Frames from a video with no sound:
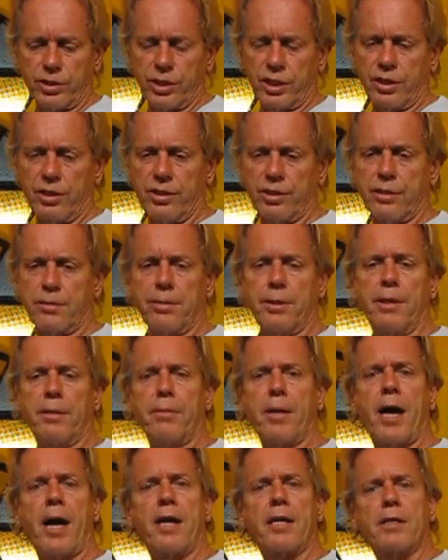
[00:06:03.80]
here is pretty
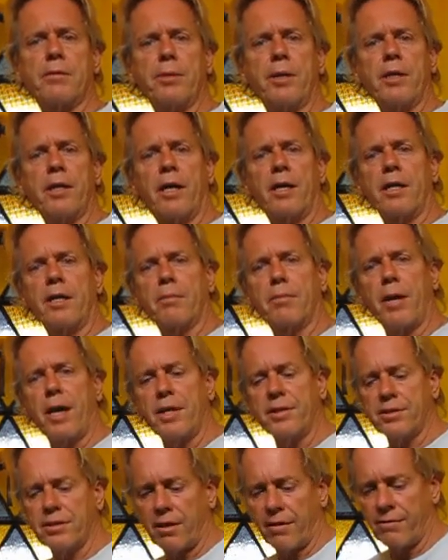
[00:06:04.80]
bad. It's pretty hard to
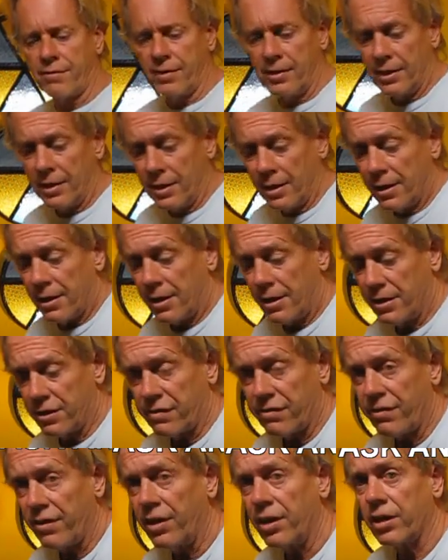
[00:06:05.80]
buy stuff, and
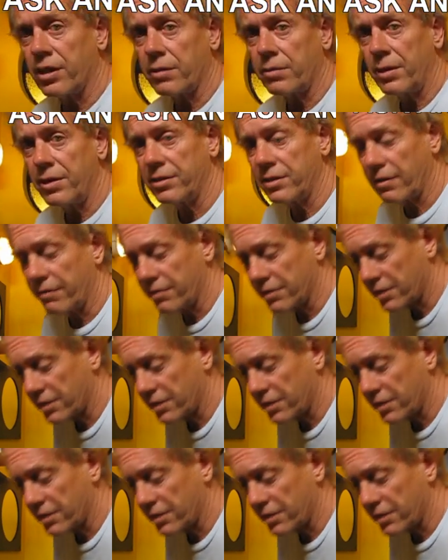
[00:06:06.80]
it's very expensive.